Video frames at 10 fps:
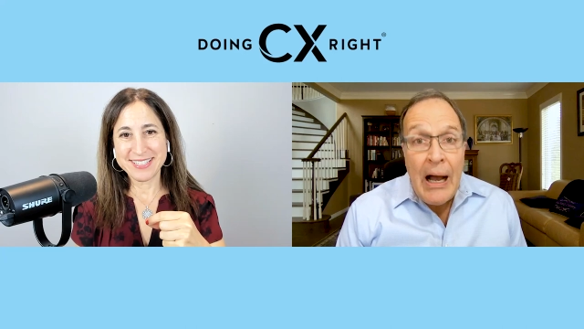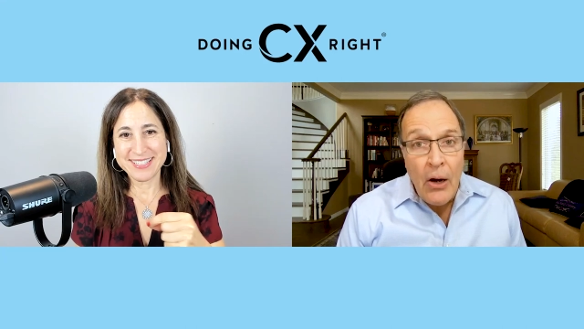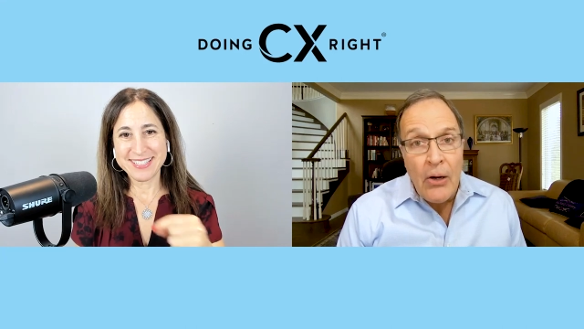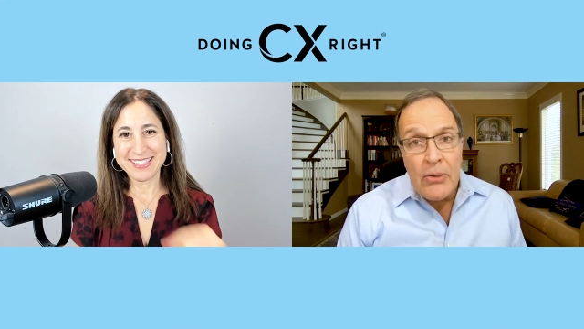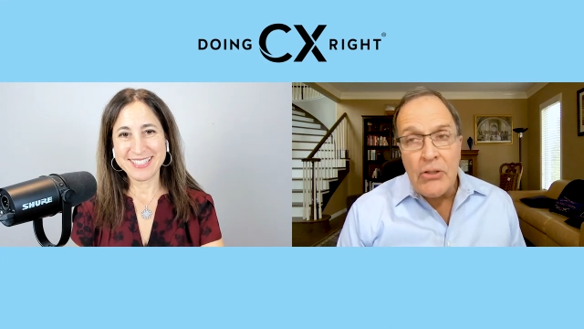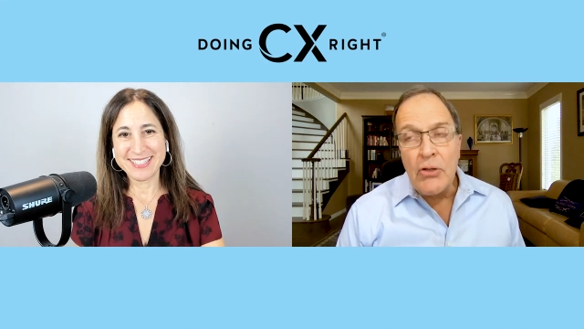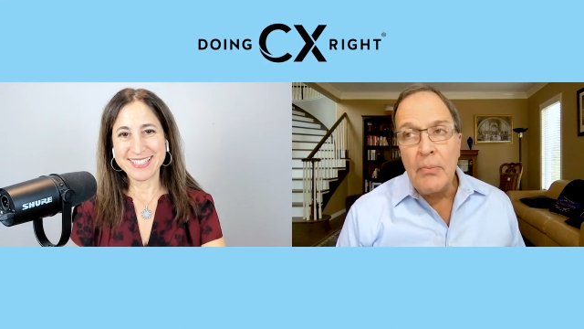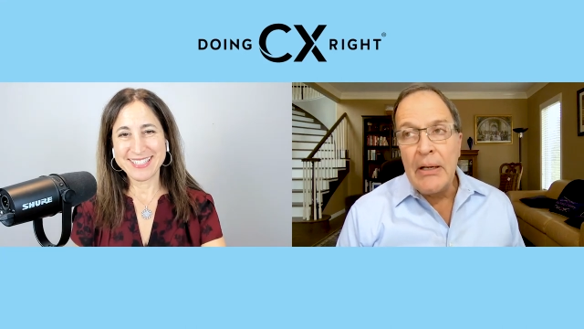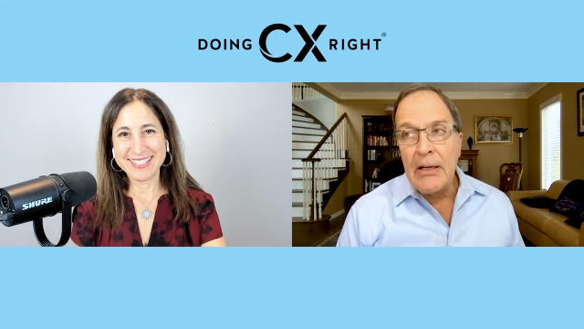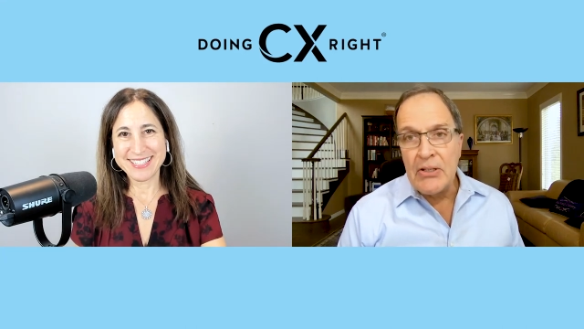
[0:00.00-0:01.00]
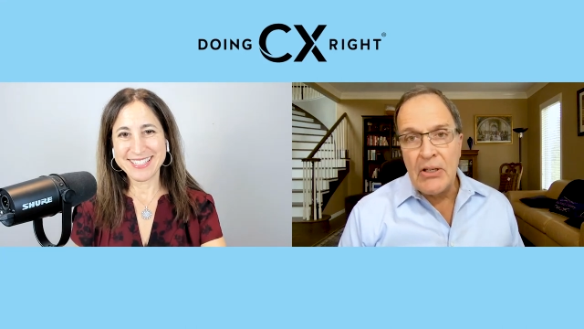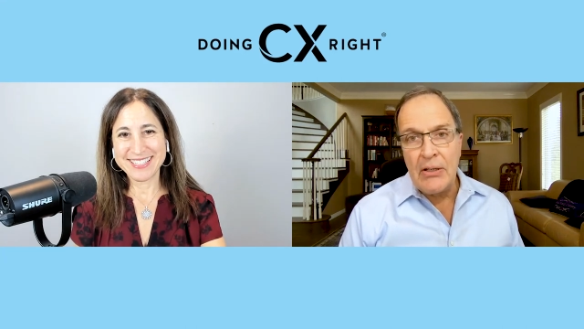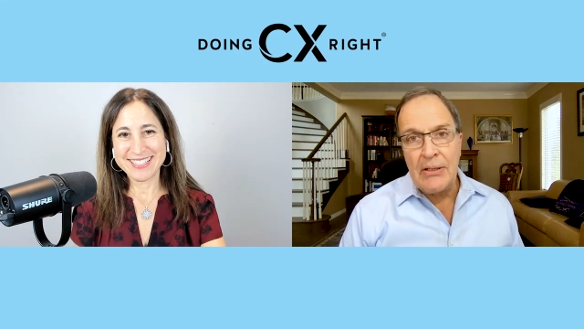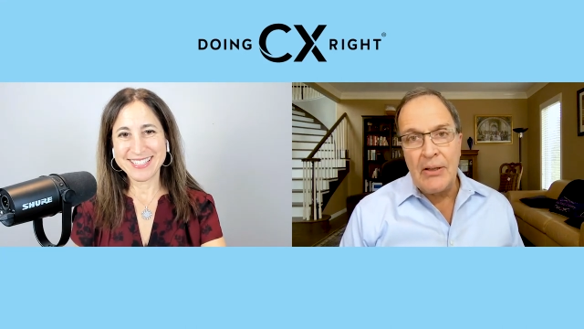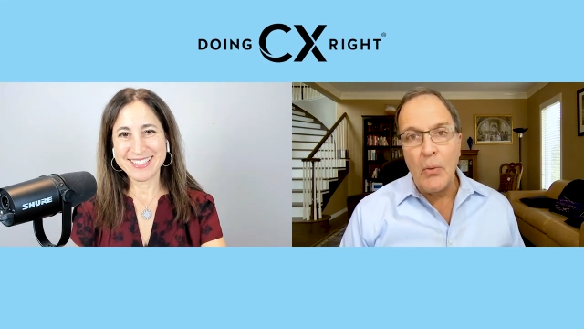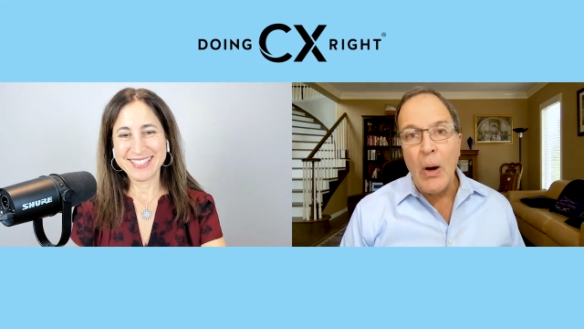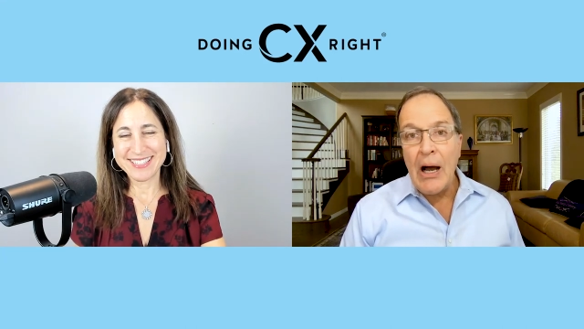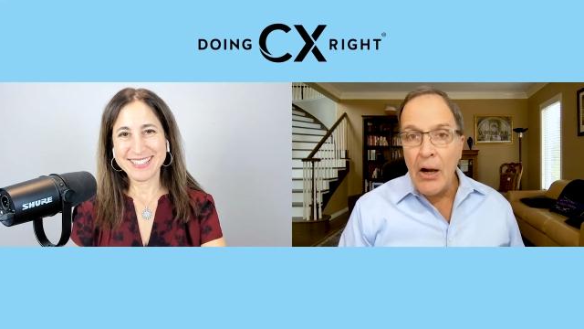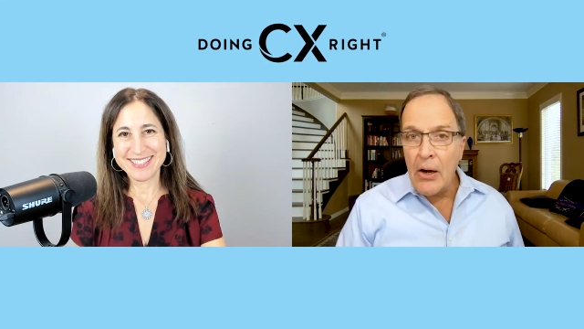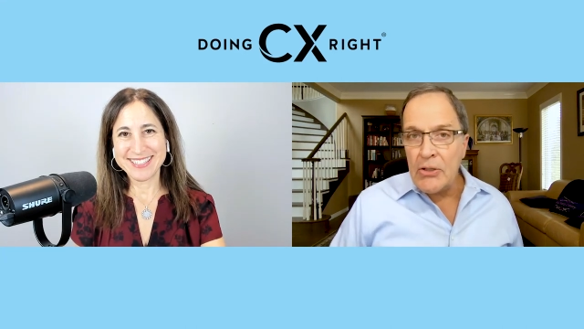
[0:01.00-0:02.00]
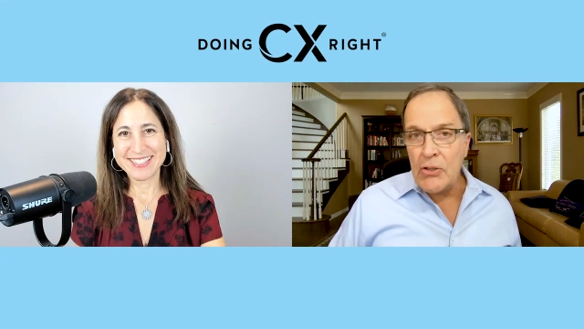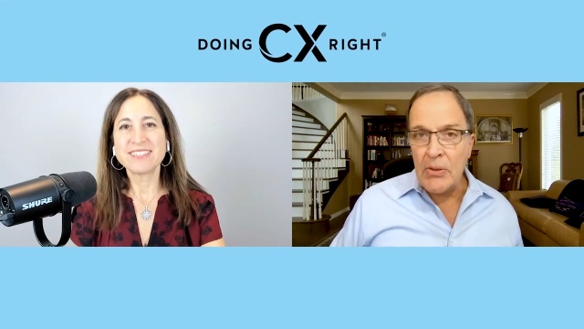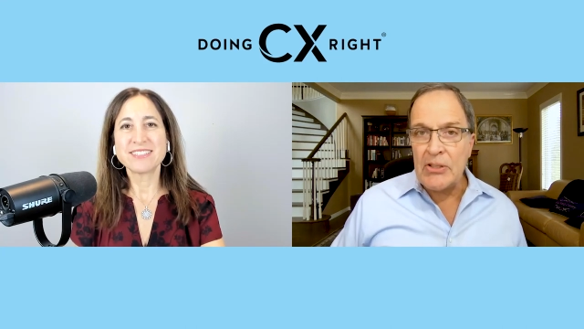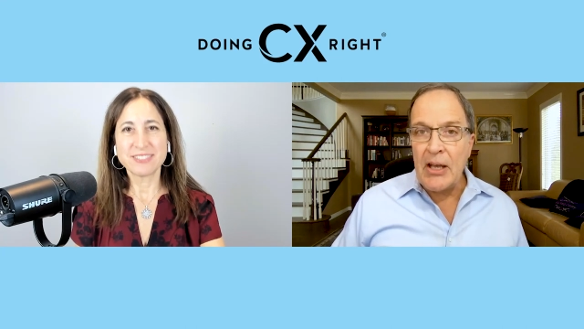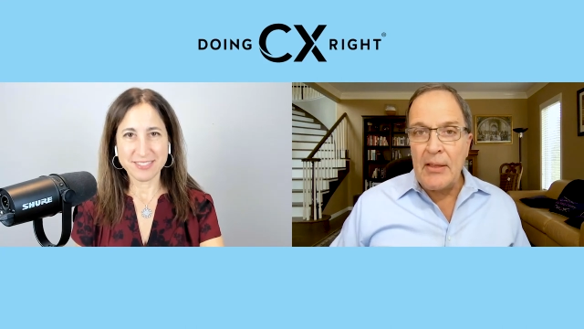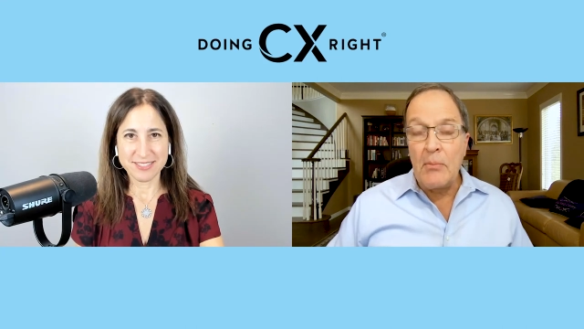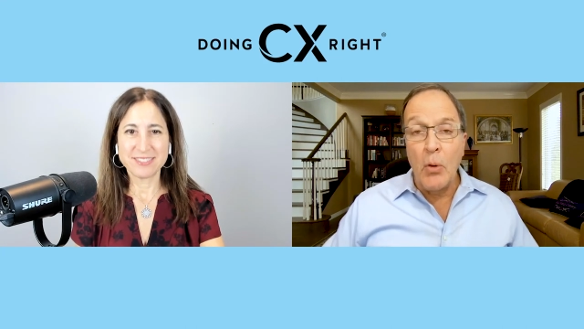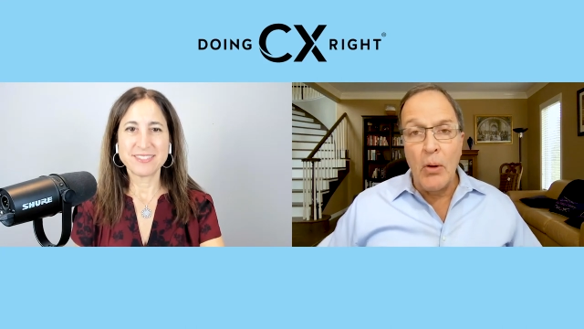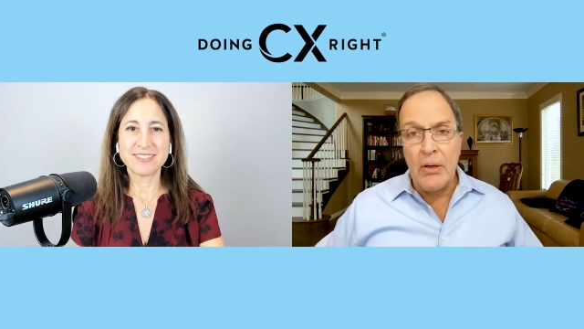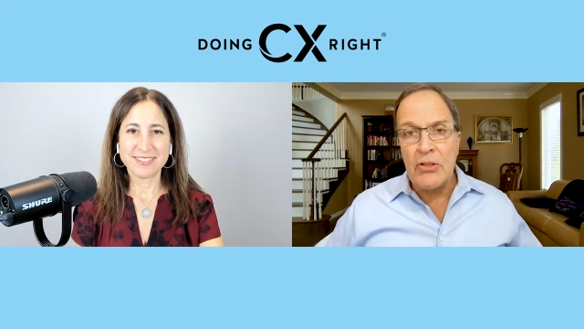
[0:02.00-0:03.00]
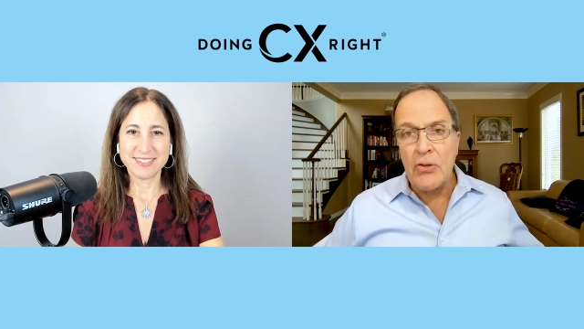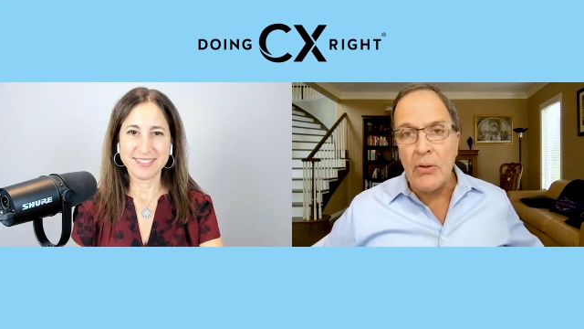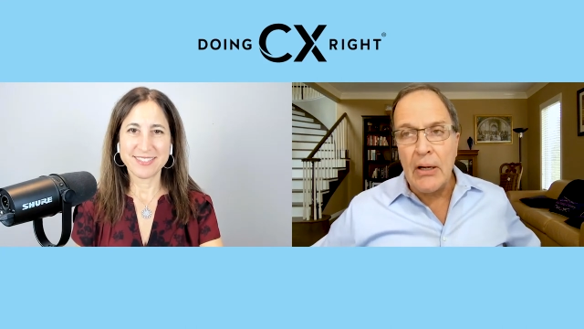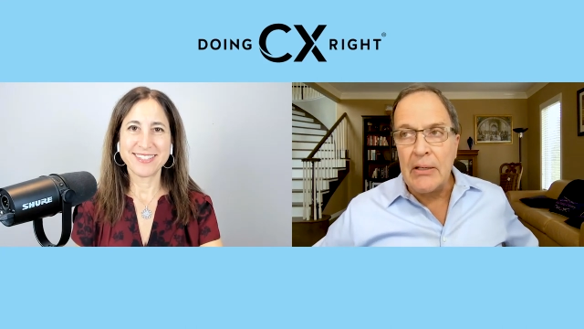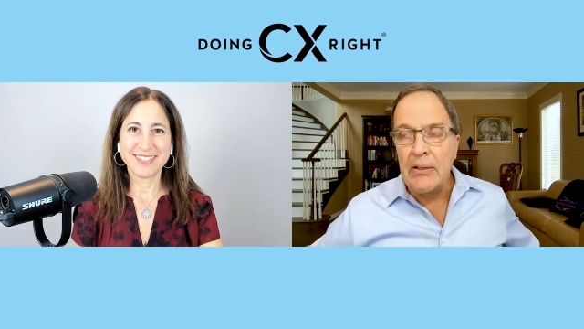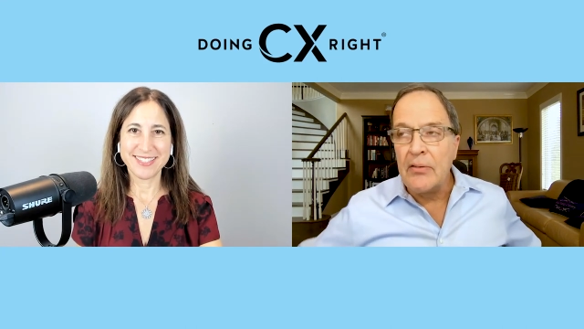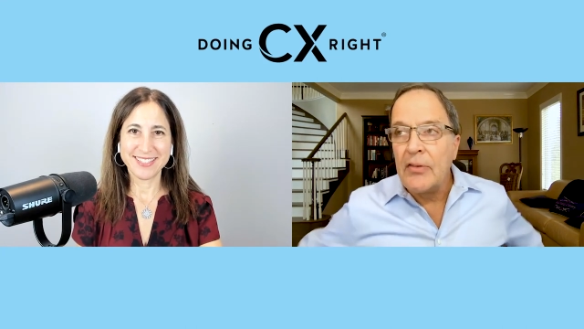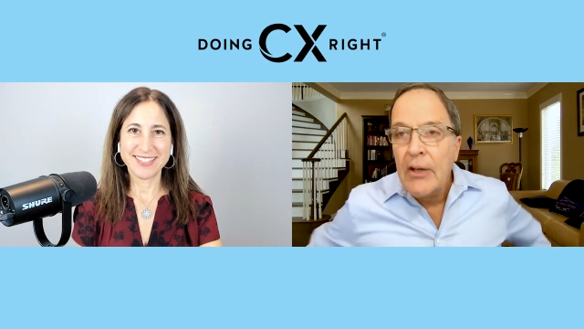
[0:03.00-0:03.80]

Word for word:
Speaker 1: aren't you? Because it, it, the why aren't you is, I think, more instructive.